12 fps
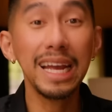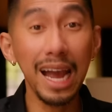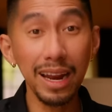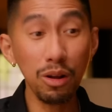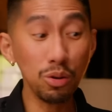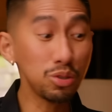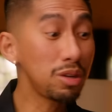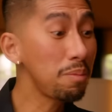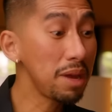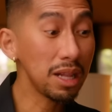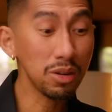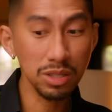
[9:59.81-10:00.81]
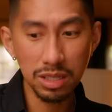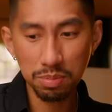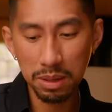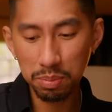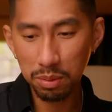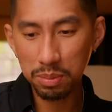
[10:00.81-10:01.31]
I gotta go to the mail because
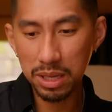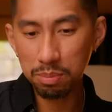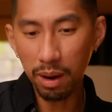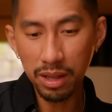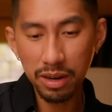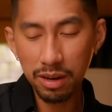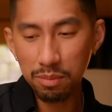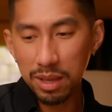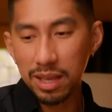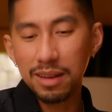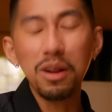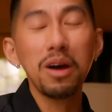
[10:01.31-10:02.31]
these people be bothering me.